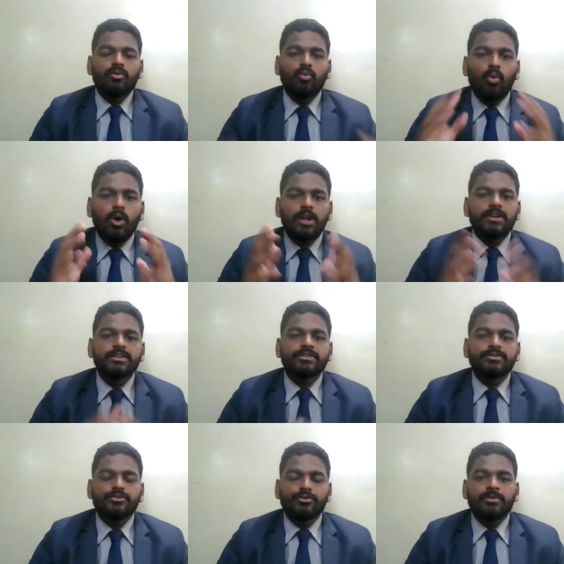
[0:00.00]
What
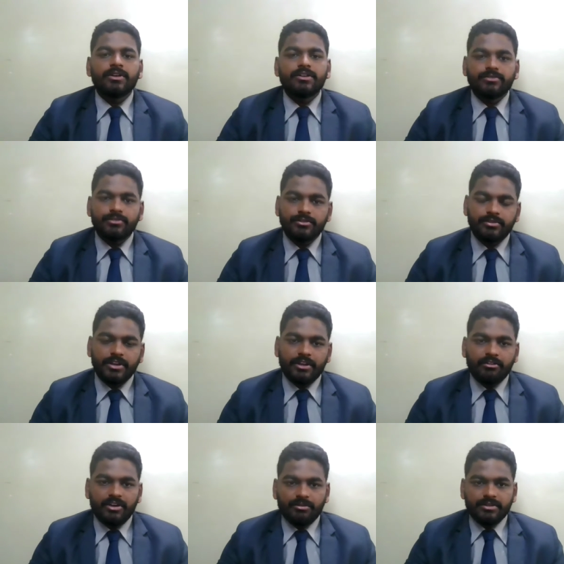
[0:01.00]
is human resource
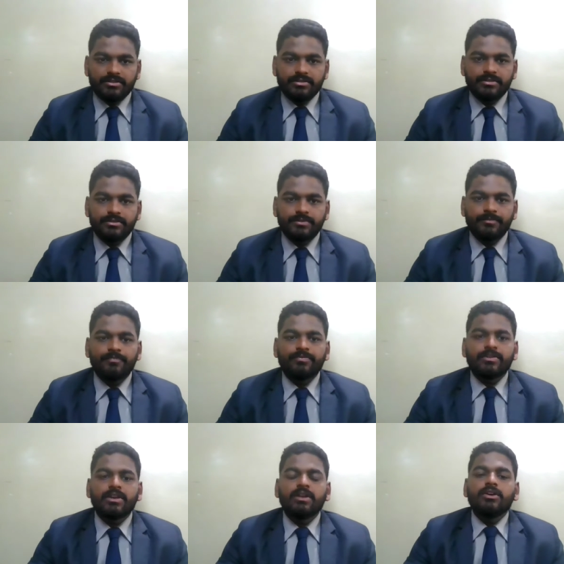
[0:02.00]
requirements?
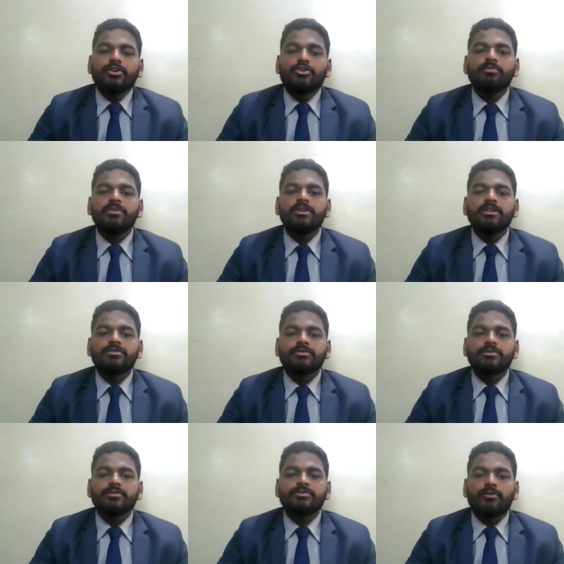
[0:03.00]
Human
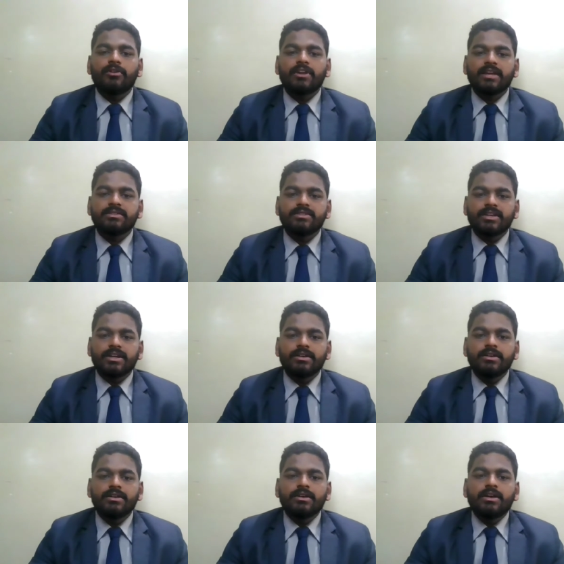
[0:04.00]
resource forecasting
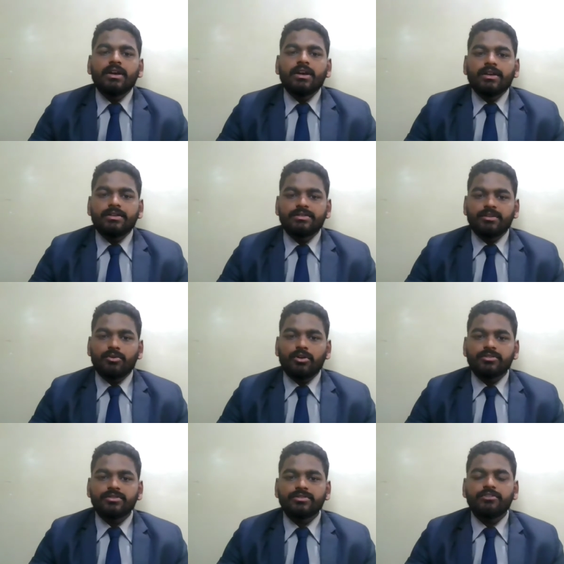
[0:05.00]
is the
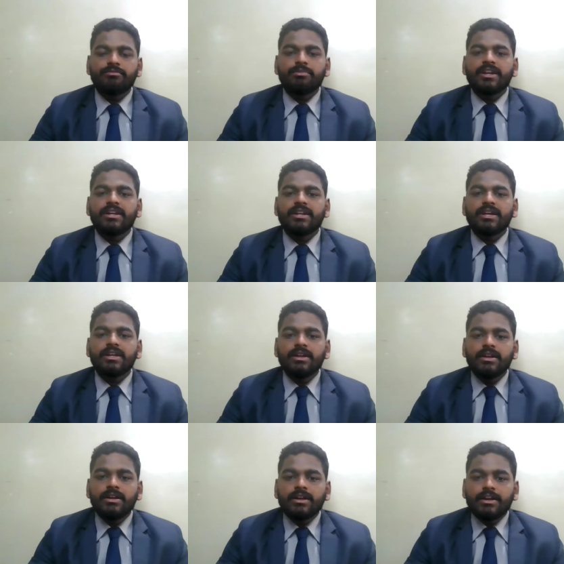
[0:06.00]
process of
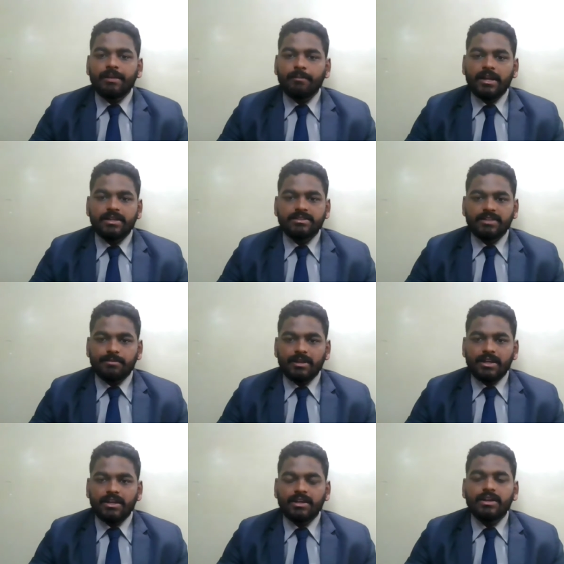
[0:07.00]
predicting demand and
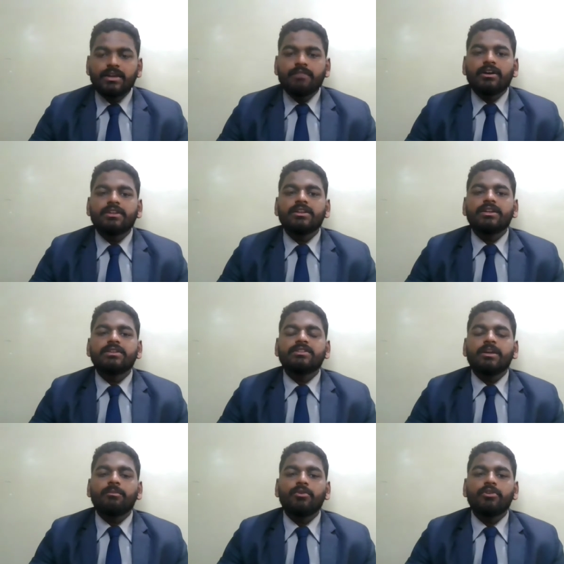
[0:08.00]
supply, whether
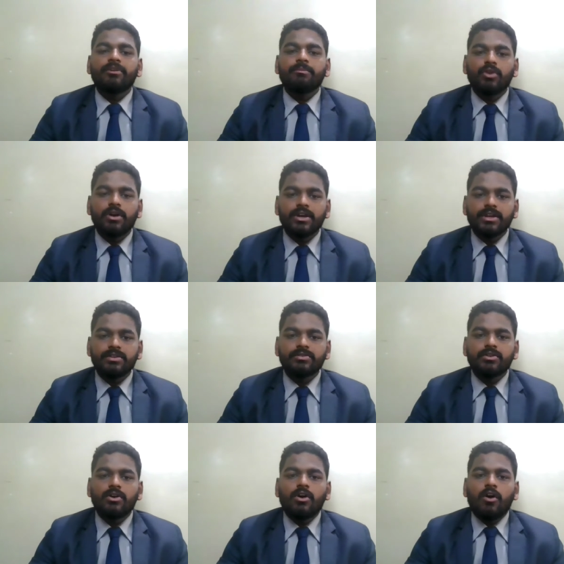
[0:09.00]
it's number of employees
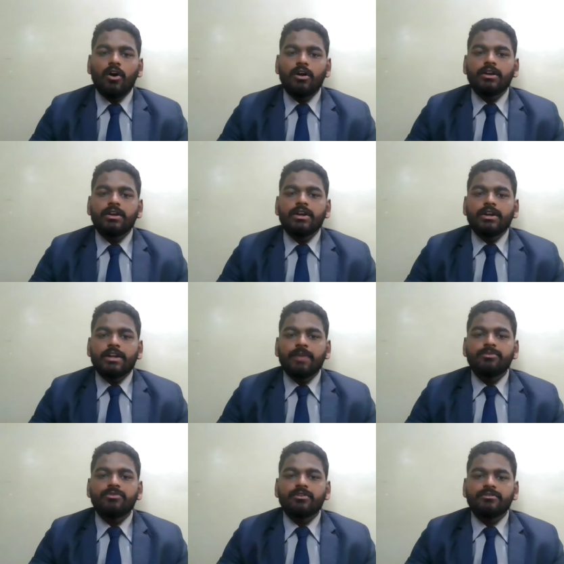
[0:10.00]
or
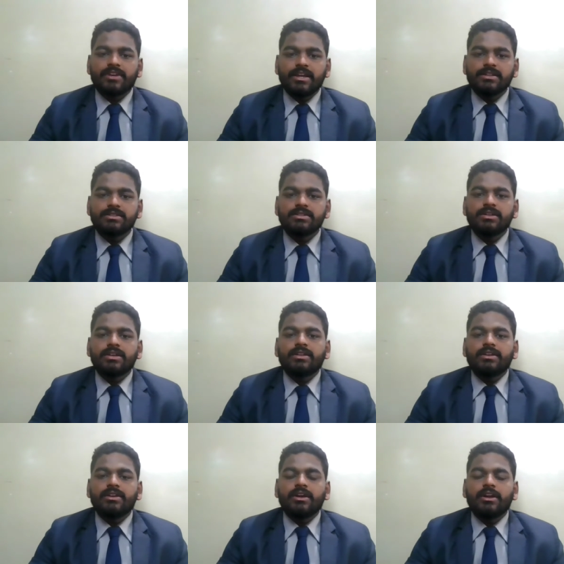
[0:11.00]
types of skills
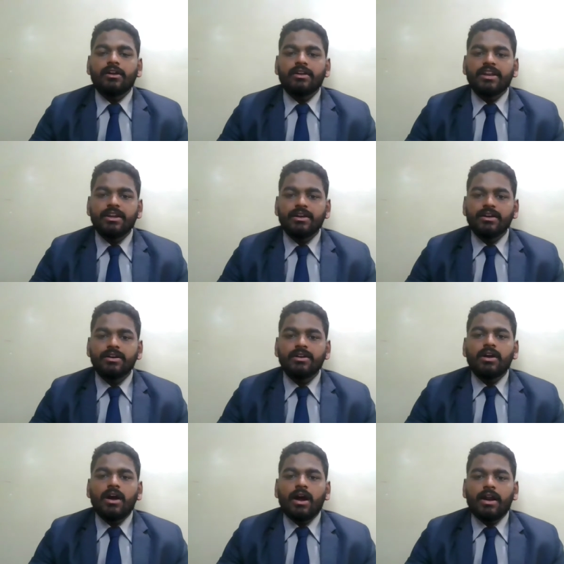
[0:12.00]
that are needed
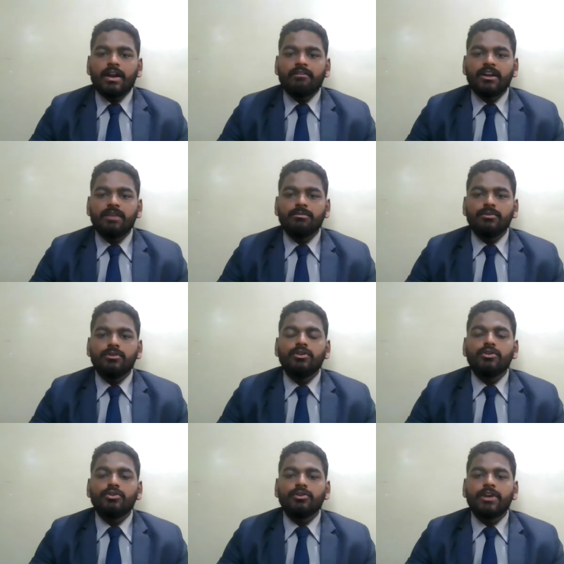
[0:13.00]
and available
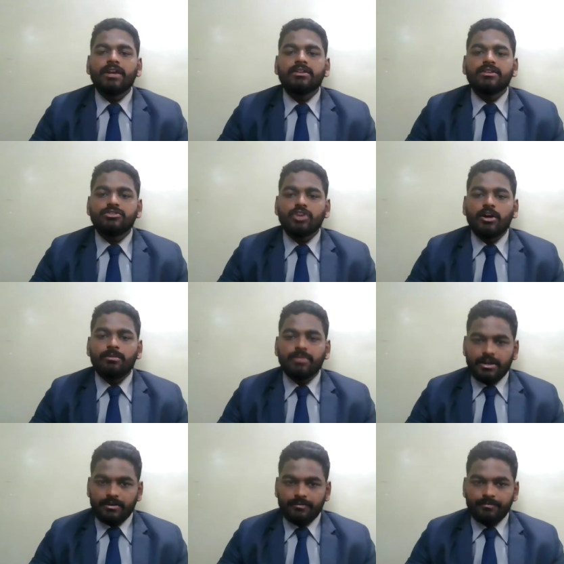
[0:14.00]
to get the job
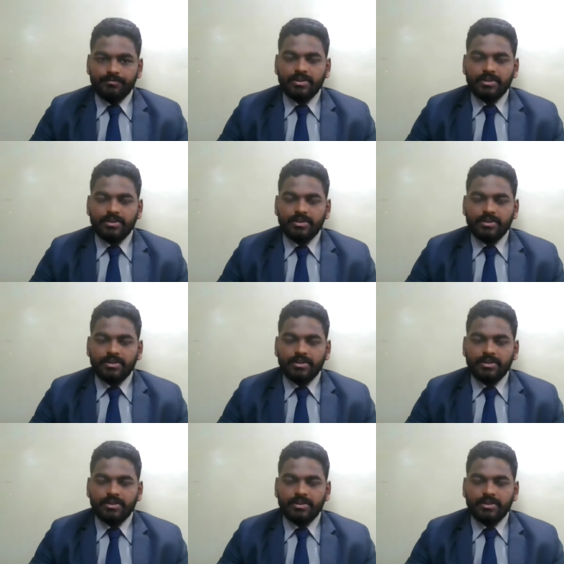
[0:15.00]
done.